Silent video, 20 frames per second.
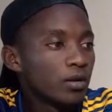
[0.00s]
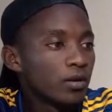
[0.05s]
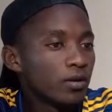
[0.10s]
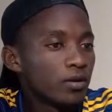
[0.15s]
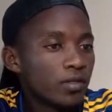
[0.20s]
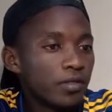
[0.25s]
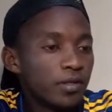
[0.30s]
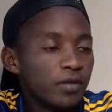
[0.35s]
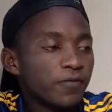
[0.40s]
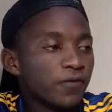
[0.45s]

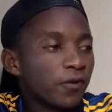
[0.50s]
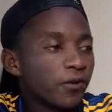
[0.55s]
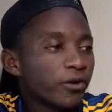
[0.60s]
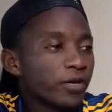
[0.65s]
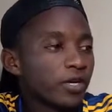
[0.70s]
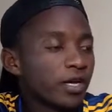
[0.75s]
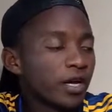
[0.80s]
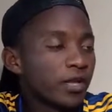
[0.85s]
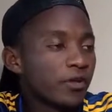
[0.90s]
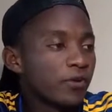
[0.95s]
the
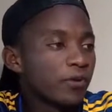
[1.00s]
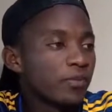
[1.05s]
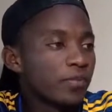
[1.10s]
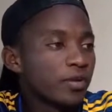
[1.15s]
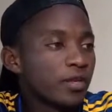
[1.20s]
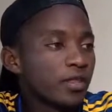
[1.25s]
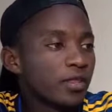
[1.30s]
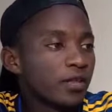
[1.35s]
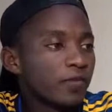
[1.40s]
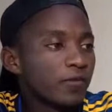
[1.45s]
folder, you
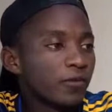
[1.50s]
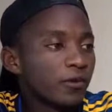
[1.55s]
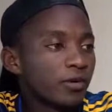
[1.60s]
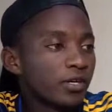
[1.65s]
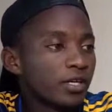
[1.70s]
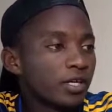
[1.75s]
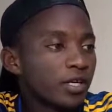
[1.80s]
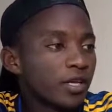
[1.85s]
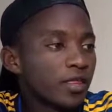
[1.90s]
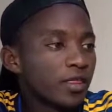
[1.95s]
open the
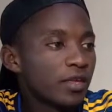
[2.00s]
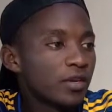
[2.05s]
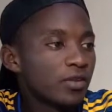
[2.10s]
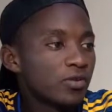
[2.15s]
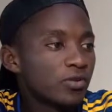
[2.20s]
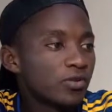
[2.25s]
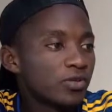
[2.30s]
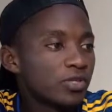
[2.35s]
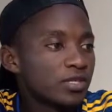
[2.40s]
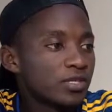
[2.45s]
folder, then you
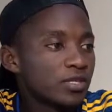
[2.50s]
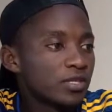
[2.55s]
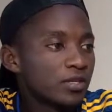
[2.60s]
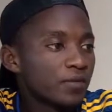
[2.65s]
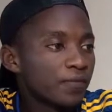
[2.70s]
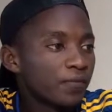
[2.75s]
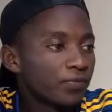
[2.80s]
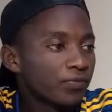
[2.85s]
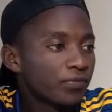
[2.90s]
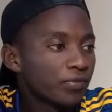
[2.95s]
will
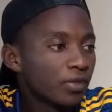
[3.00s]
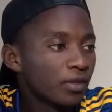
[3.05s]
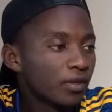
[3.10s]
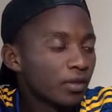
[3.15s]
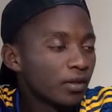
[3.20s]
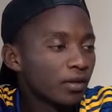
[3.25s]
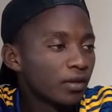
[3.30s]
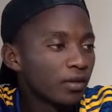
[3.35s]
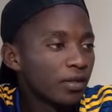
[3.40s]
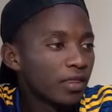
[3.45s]
see
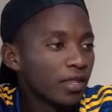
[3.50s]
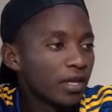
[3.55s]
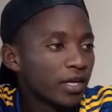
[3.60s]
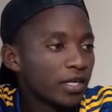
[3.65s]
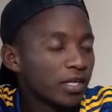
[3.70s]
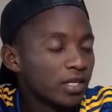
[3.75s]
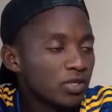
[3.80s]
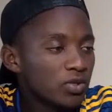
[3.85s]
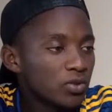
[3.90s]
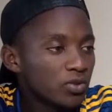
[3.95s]
the
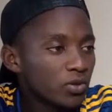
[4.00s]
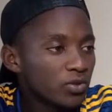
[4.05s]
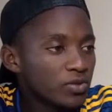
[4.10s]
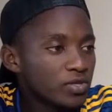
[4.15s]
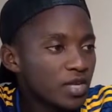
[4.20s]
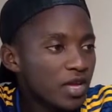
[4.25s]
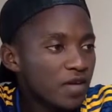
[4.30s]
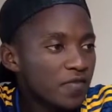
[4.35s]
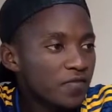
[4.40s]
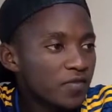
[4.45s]
uninstall
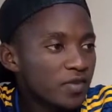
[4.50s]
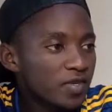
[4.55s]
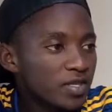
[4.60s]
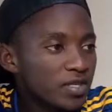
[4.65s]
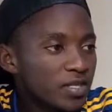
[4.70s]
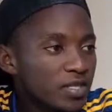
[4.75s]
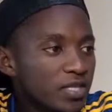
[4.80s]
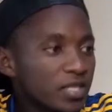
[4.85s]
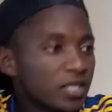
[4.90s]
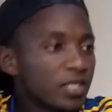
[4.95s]
service.
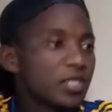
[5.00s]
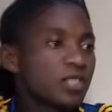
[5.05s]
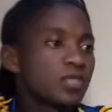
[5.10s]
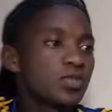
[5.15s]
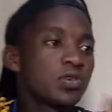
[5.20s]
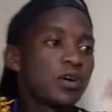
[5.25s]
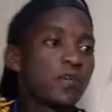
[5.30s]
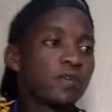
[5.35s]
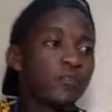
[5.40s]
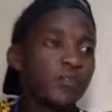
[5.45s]
In case you
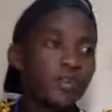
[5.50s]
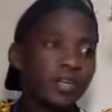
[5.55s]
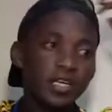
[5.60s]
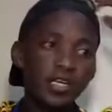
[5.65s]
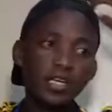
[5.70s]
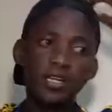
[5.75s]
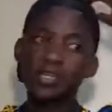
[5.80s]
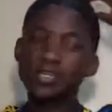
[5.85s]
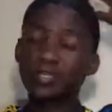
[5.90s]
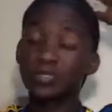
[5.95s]
have
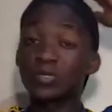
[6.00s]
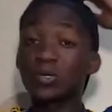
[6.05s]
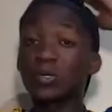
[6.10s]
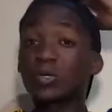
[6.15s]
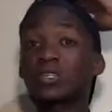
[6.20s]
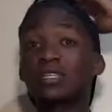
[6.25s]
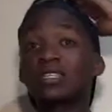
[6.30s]
already installed